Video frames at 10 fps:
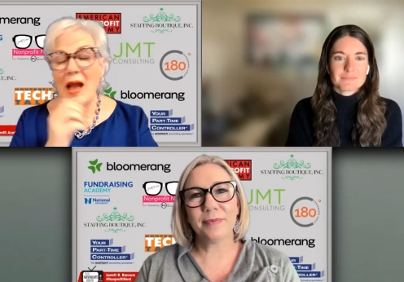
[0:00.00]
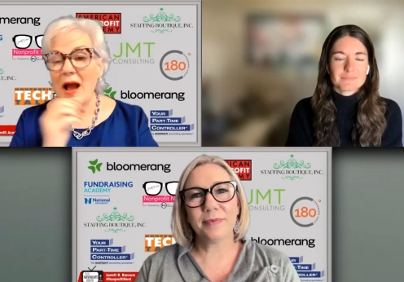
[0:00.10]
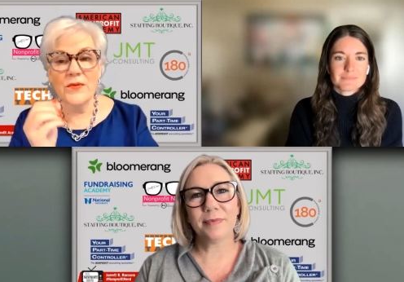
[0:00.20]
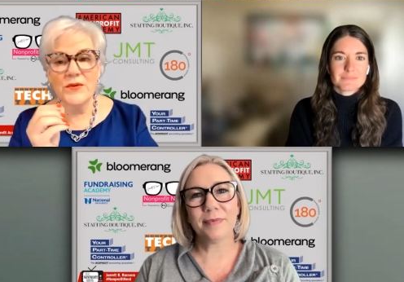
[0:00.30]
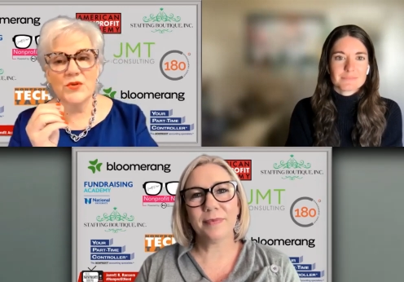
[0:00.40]

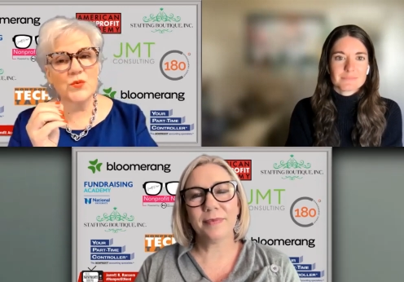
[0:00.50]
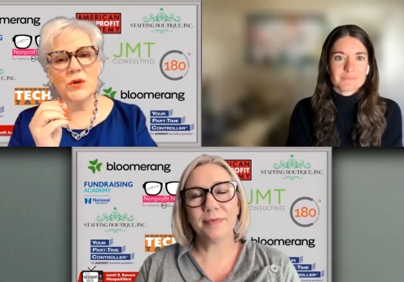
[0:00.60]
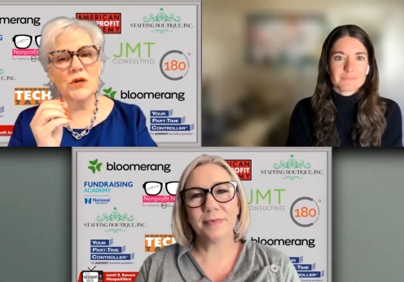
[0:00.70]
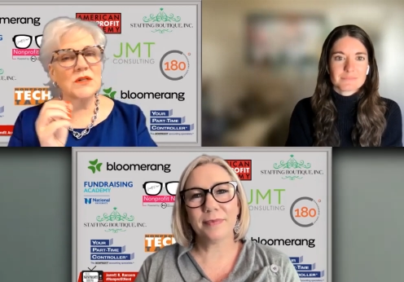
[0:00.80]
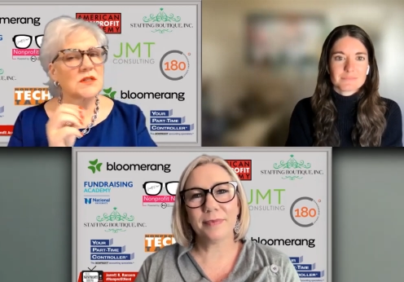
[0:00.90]
Speaker 1: how this
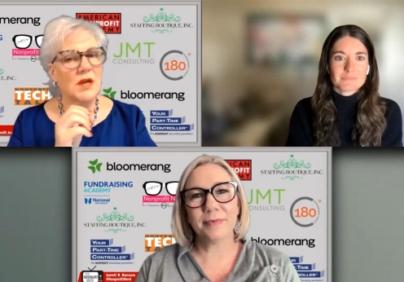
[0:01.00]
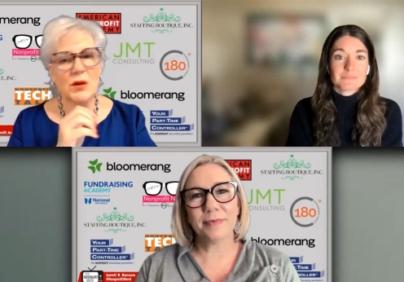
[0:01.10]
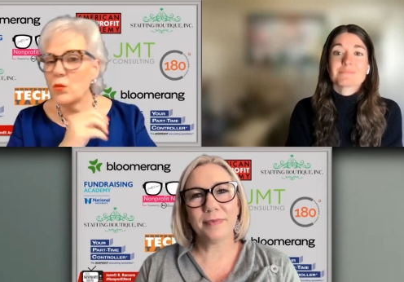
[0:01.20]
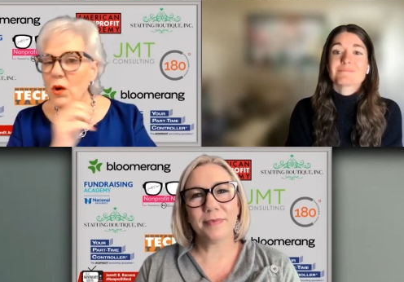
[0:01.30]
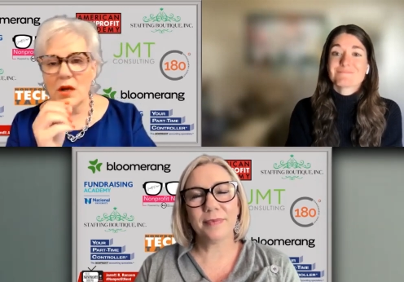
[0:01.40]
works
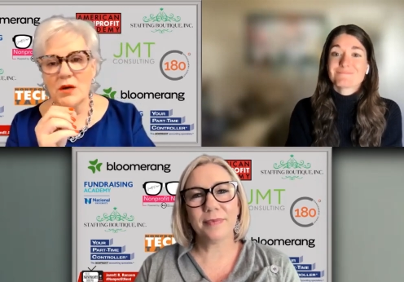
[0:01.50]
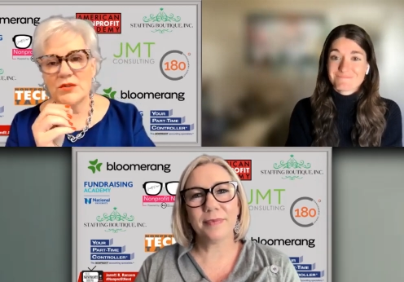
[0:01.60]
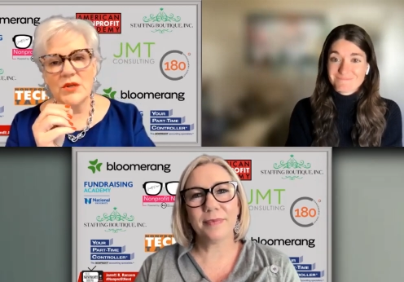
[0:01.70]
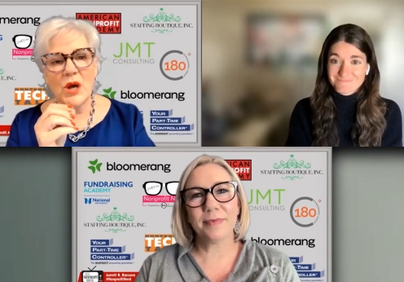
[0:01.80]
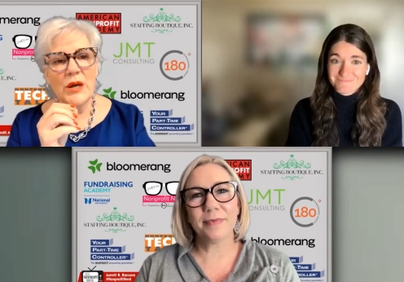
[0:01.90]
and what
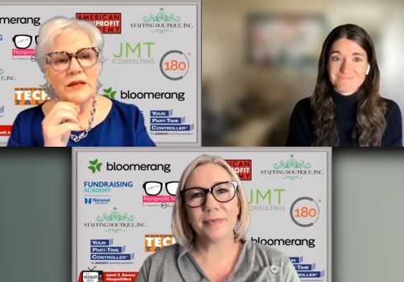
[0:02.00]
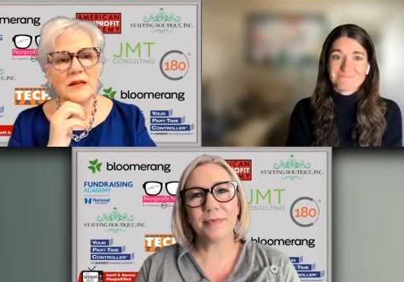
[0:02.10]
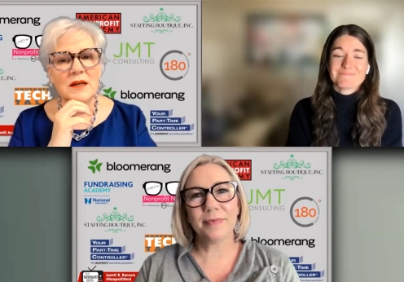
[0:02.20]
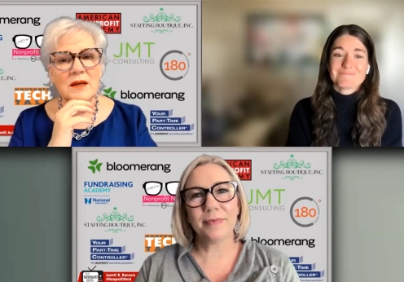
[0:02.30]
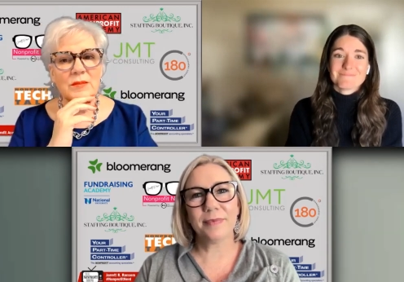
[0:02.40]
goes on?
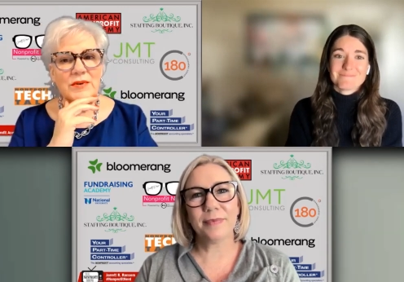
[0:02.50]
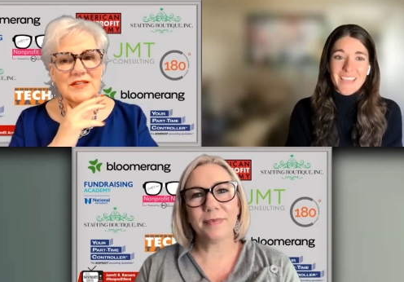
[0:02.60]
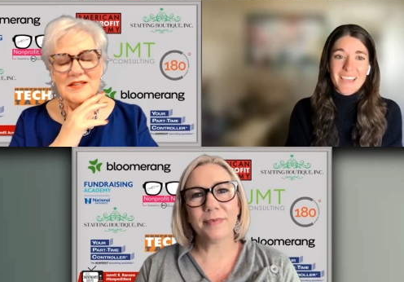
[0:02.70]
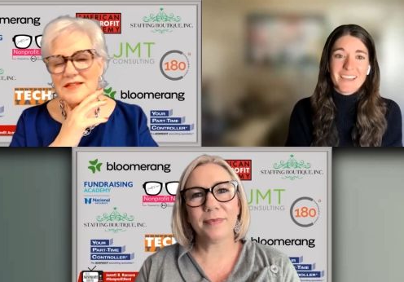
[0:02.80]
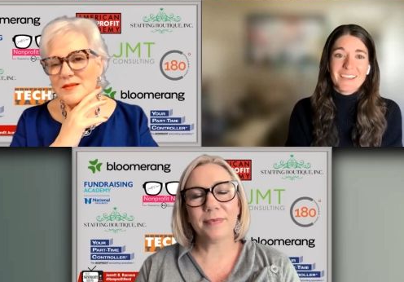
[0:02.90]
Because
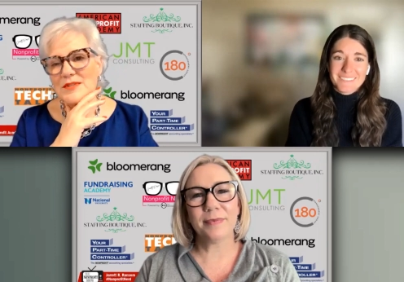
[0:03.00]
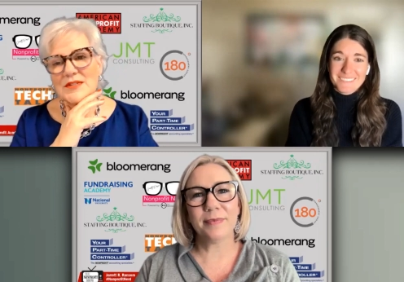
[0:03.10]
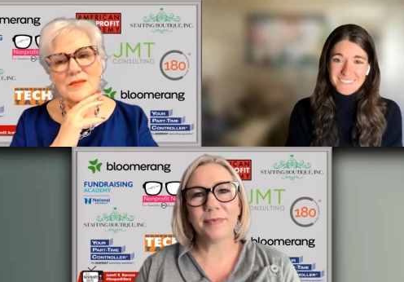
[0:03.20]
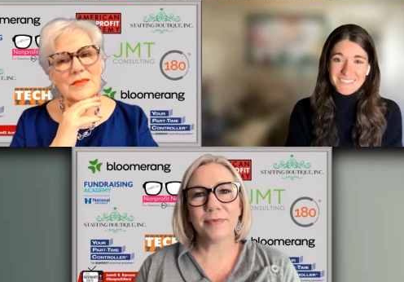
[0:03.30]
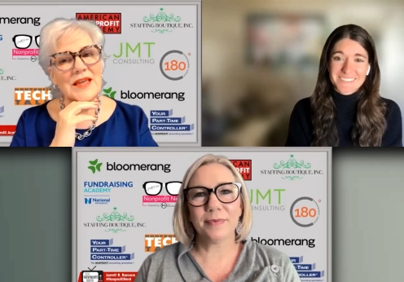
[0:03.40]
it seems
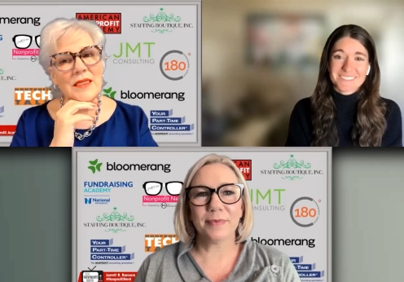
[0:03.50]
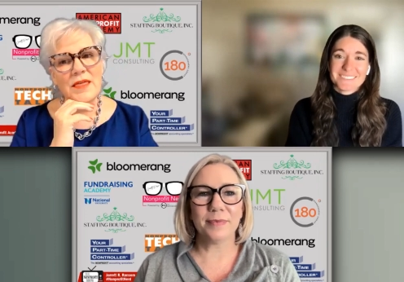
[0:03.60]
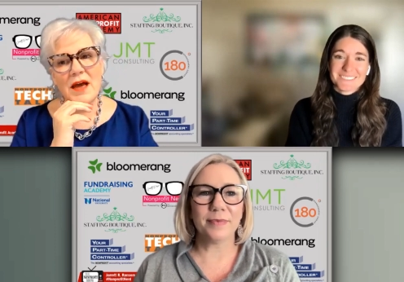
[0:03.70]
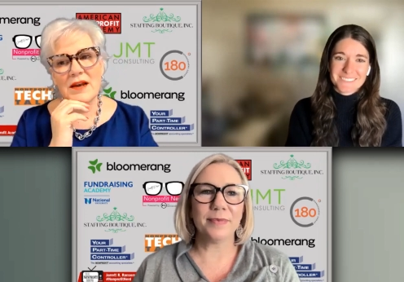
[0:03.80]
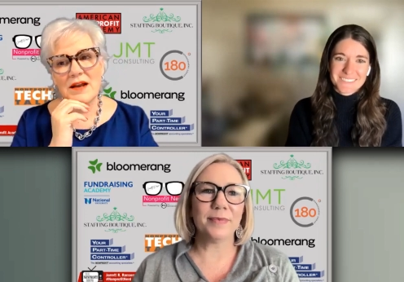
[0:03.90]
to me
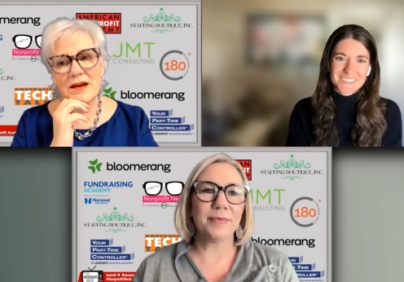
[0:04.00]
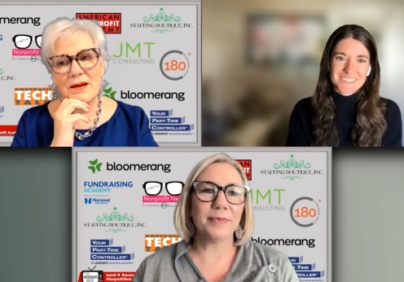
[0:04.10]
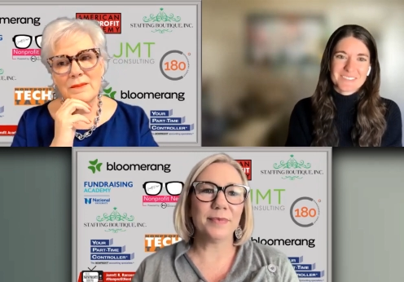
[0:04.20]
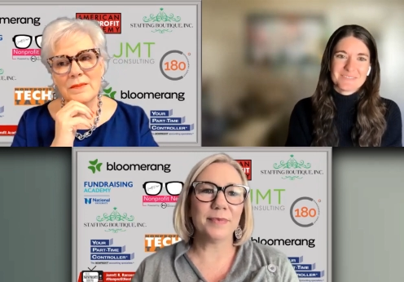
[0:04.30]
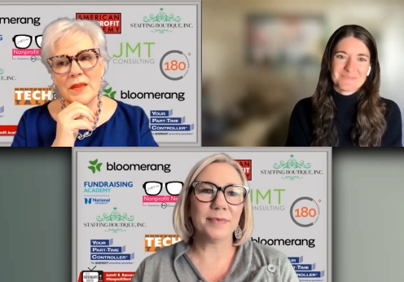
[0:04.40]
that
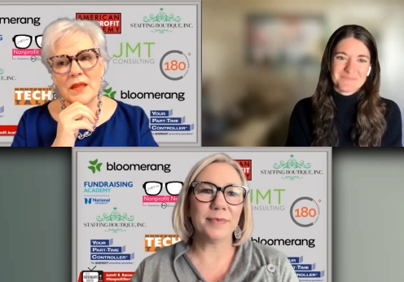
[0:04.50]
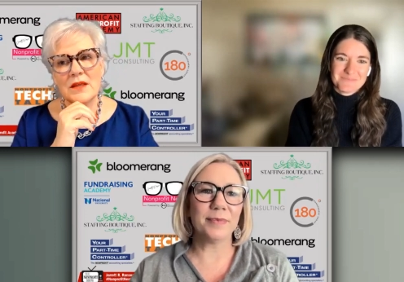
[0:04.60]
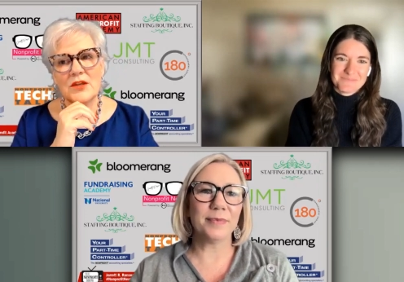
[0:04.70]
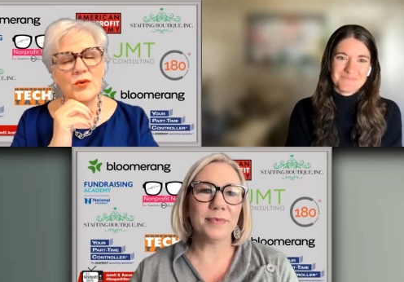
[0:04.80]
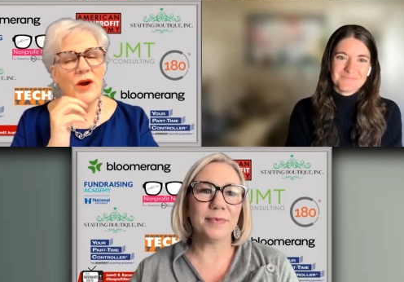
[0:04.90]
um,
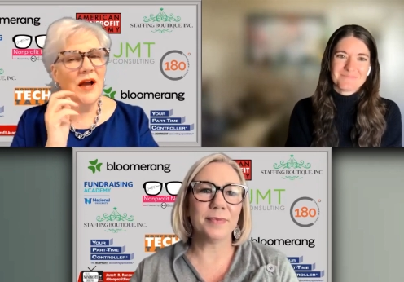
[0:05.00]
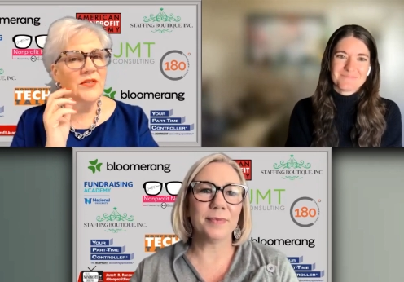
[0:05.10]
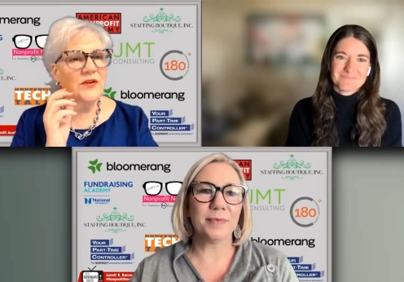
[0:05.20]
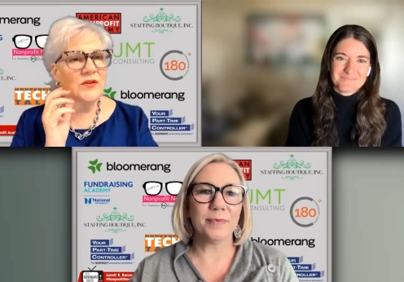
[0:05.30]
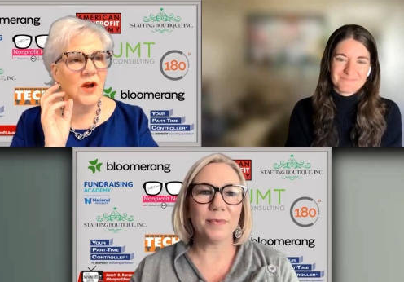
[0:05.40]
you
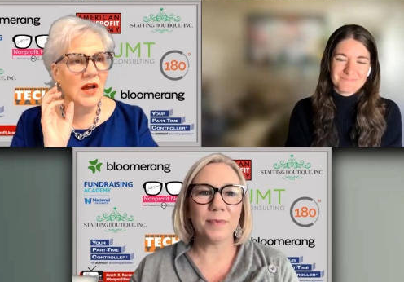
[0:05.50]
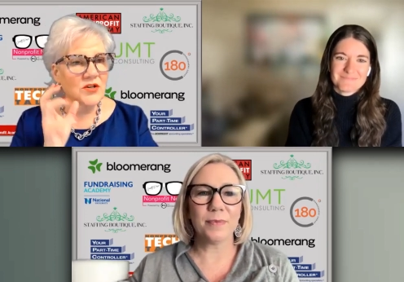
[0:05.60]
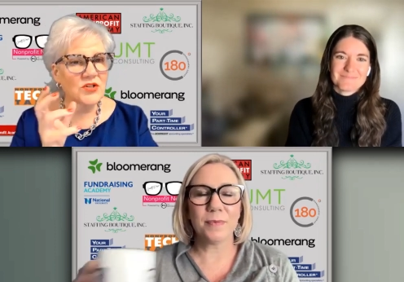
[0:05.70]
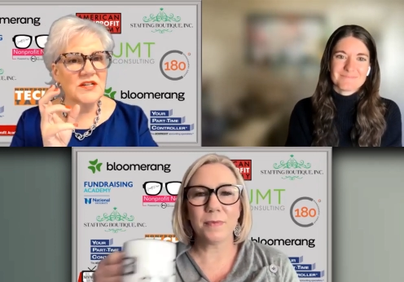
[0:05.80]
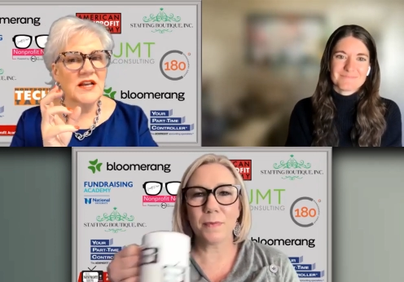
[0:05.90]
either
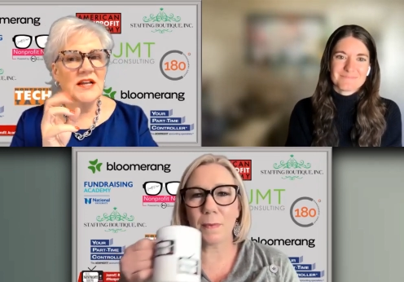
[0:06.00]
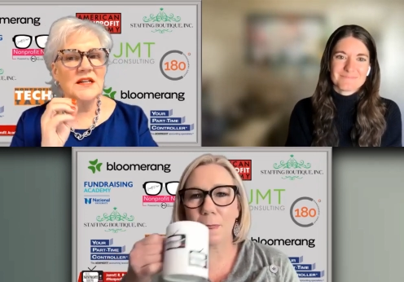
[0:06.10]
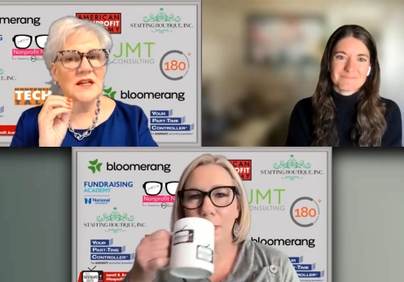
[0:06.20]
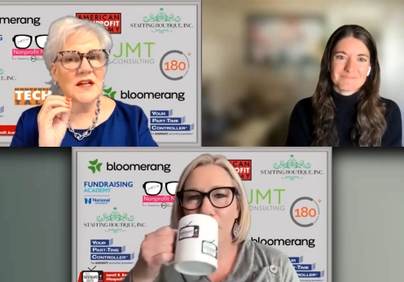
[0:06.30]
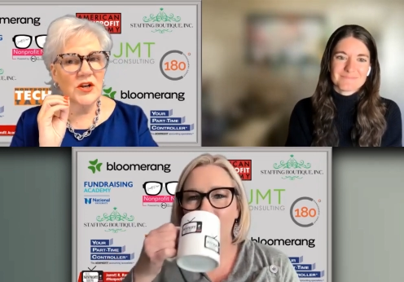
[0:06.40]
understand
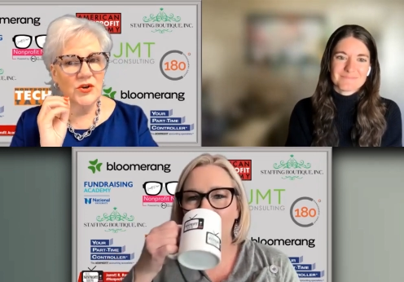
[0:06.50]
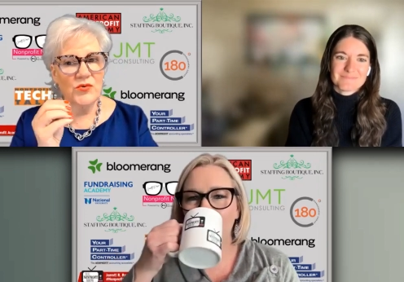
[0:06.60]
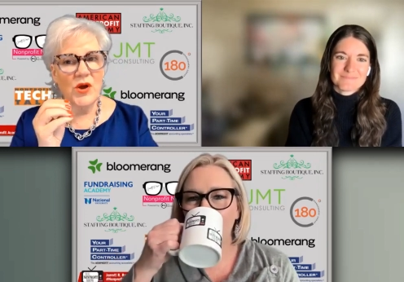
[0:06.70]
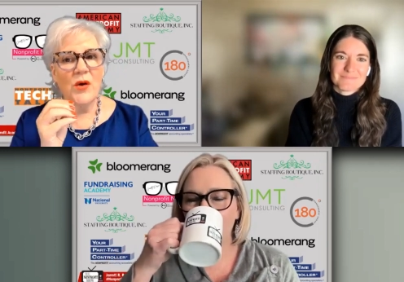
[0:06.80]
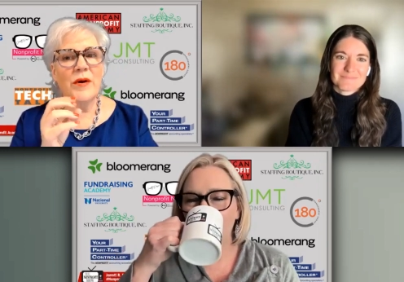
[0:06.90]
it and you
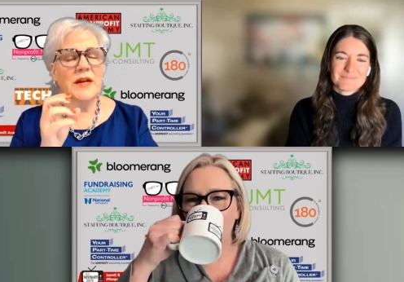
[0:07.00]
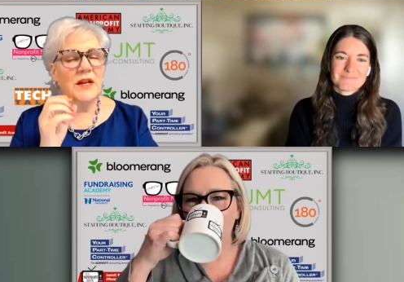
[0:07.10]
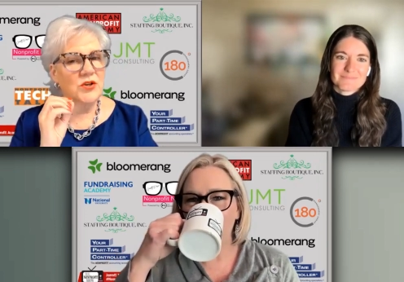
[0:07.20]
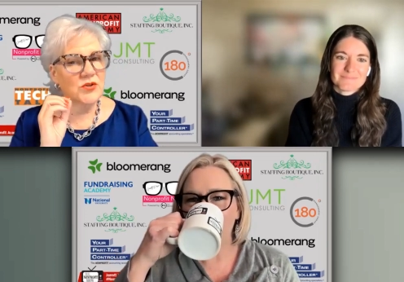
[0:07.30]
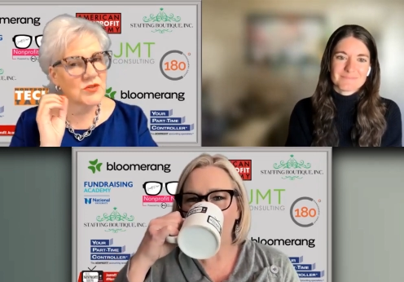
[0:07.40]
know it and you